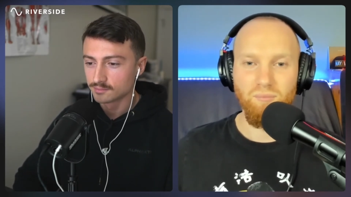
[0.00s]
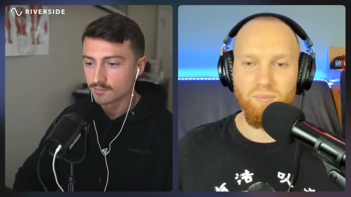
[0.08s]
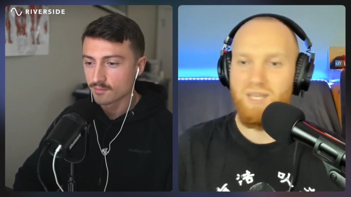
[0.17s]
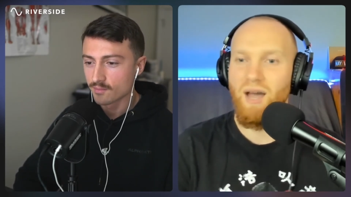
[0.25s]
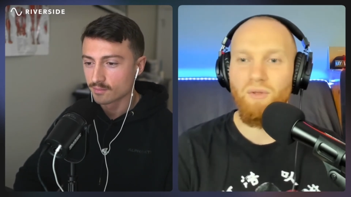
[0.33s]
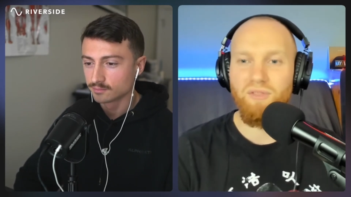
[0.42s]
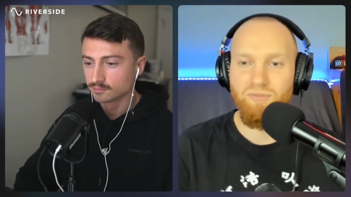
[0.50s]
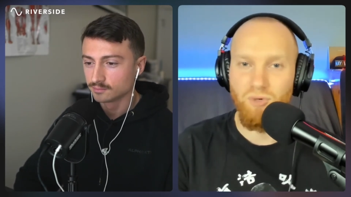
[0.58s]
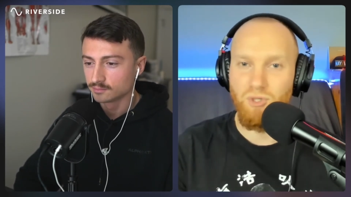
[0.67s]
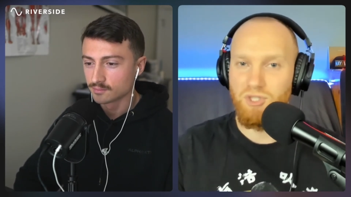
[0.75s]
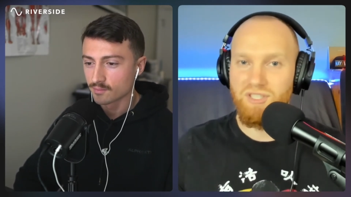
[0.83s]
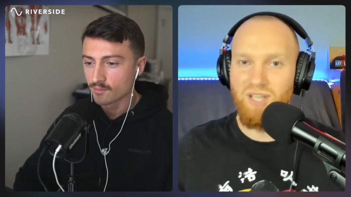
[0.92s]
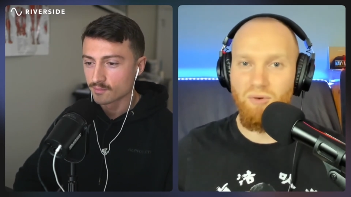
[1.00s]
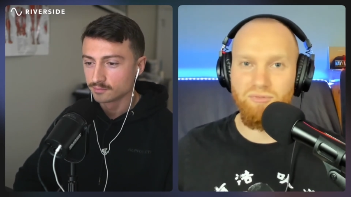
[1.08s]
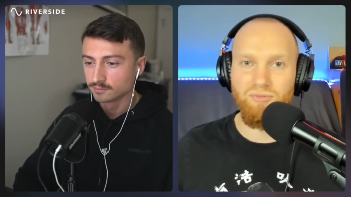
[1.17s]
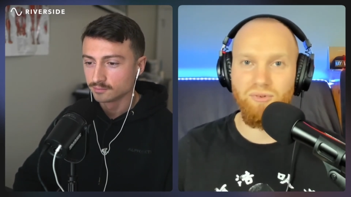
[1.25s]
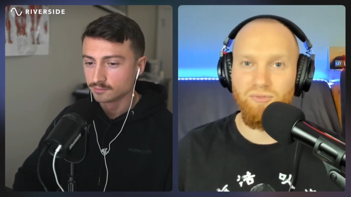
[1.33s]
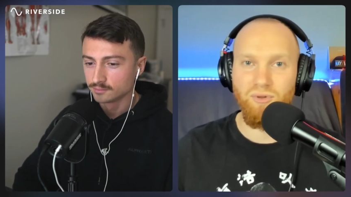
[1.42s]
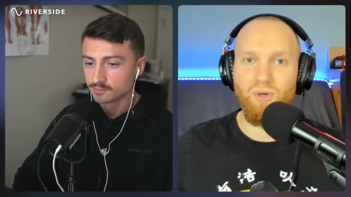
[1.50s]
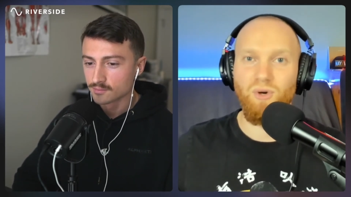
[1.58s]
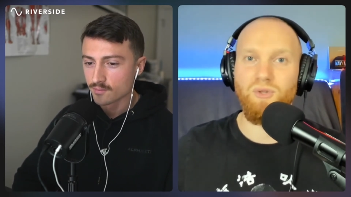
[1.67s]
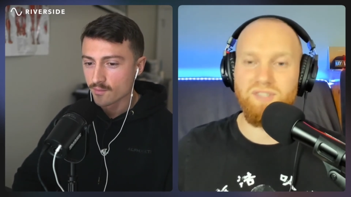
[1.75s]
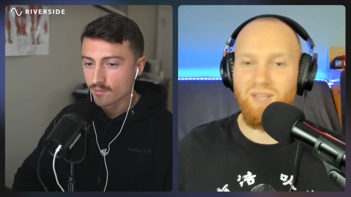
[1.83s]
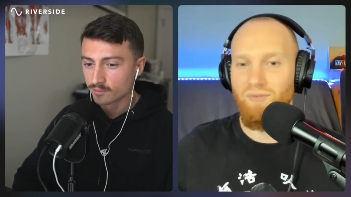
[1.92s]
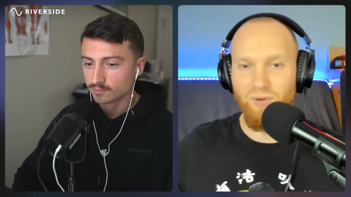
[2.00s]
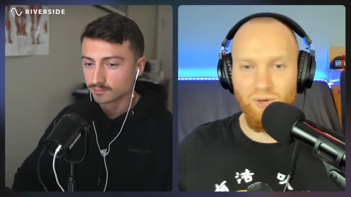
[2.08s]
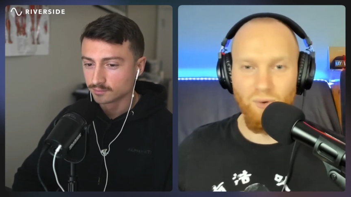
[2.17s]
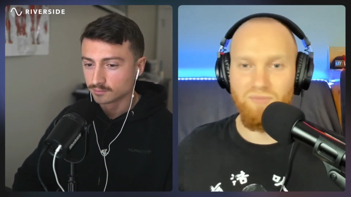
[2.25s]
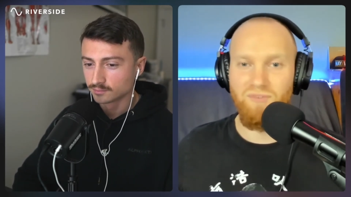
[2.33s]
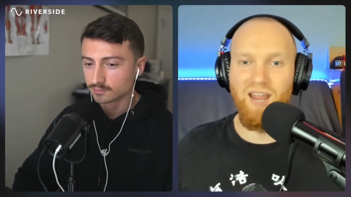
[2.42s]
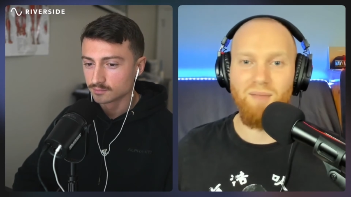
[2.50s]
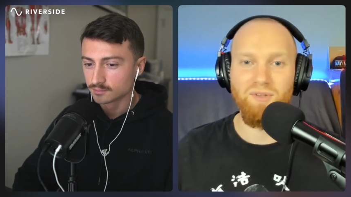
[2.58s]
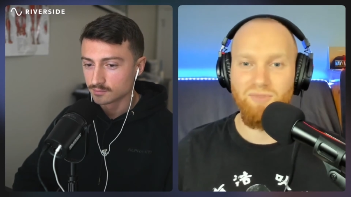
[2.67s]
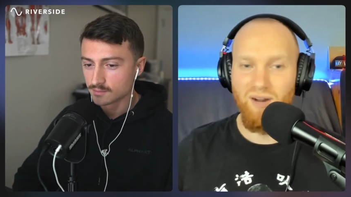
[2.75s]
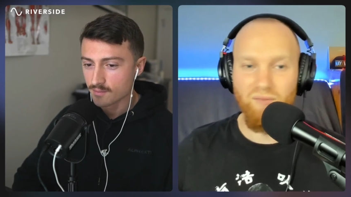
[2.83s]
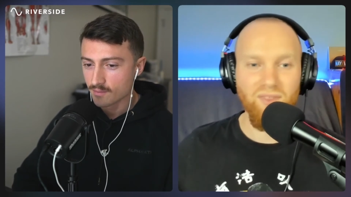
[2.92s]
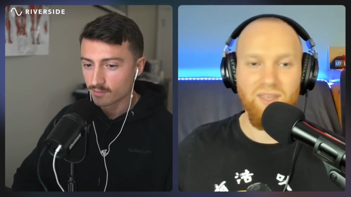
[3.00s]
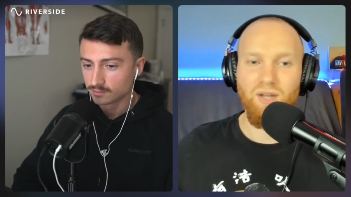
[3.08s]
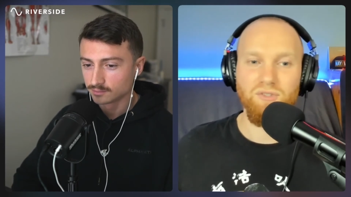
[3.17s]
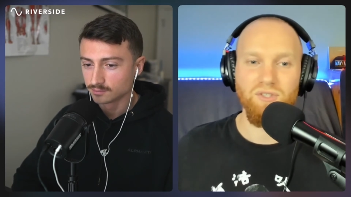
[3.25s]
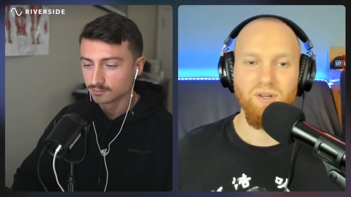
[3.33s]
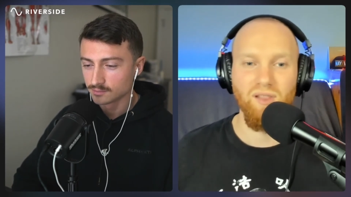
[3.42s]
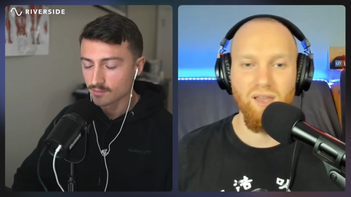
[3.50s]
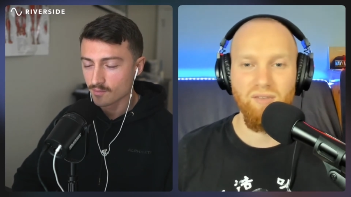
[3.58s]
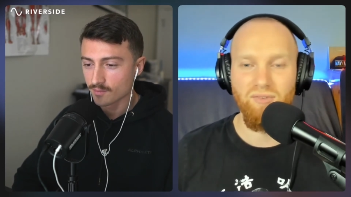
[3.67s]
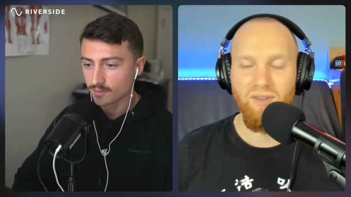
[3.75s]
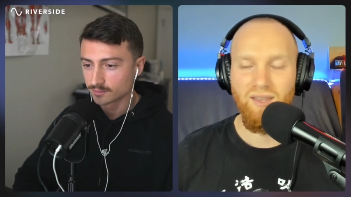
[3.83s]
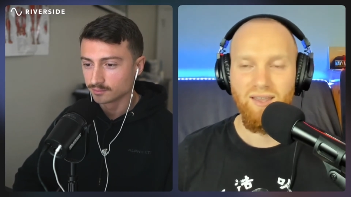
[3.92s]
Speaker 1: be healthy for yourself for, for your own self for your own family for everything else in your life